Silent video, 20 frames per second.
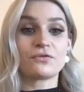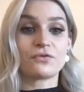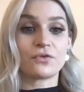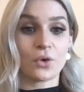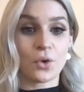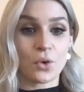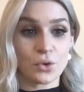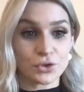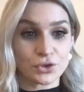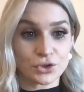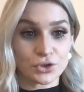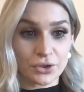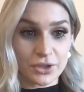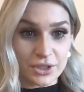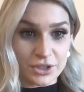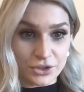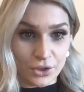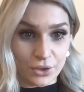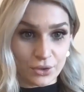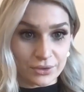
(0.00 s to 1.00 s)
for older
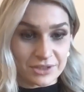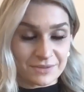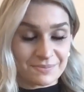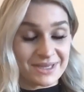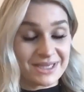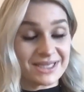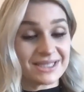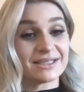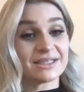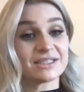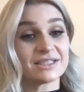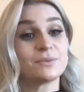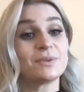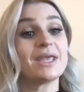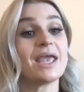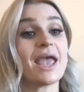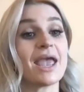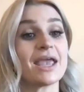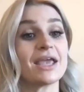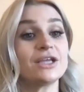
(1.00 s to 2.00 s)
adults because as
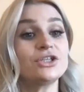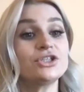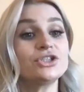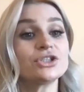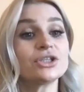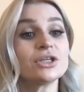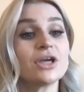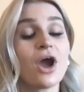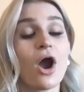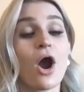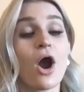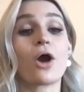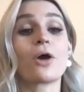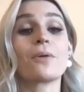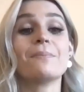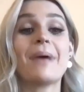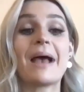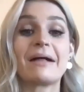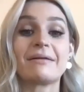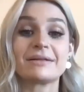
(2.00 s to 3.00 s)
we age, our
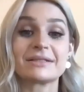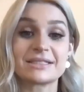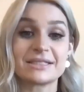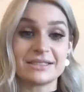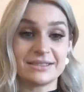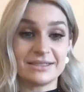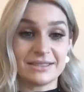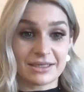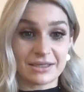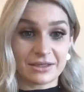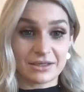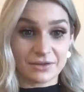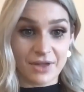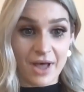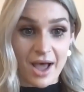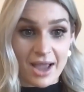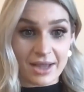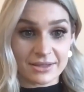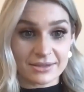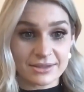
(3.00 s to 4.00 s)
balance
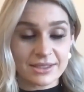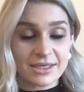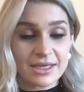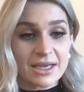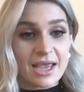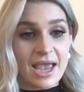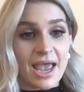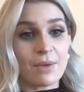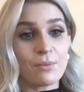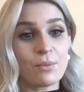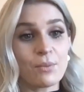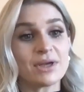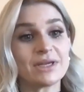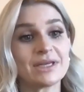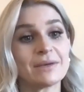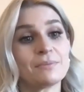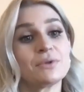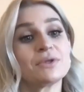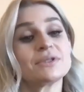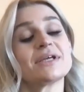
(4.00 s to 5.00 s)
declines. And what
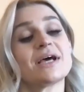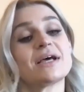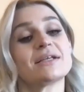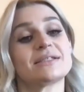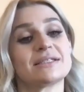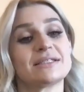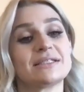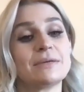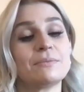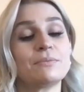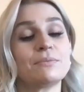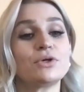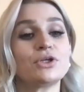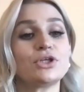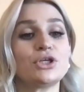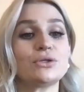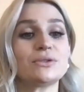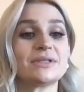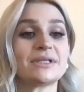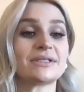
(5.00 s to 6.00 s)
Nymbl does is Nymbl
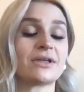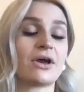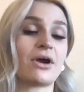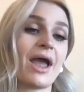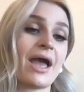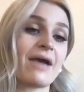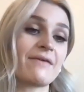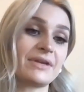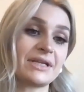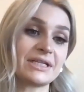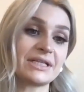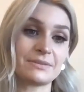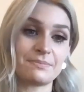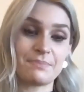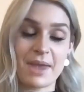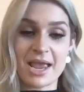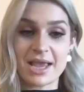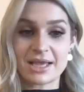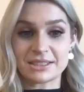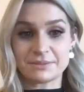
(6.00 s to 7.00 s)
uses our
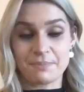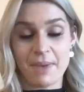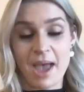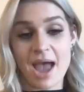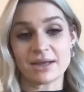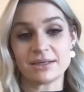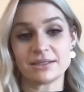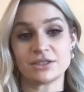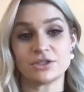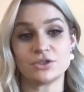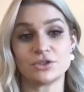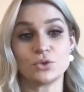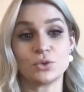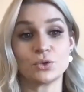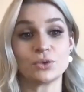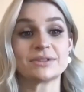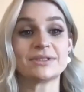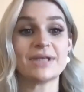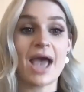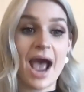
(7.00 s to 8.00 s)
evidence-based patented
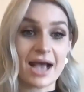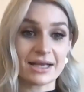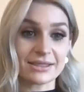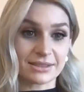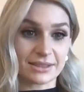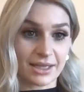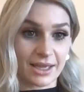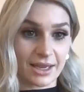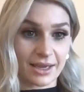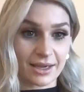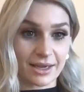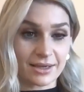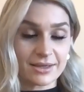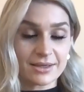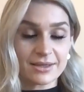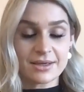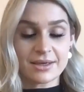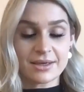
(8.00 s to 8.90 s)
dual tasking